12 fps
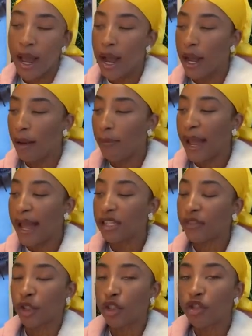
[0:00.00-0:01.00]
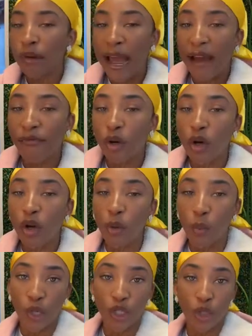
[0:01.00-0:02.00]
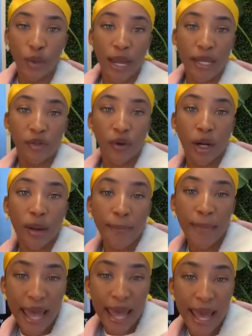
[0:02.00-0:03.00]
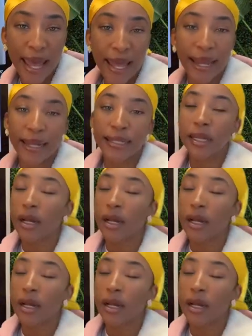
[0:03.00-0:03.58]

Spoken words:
Ask for travel. What do you guys recommend?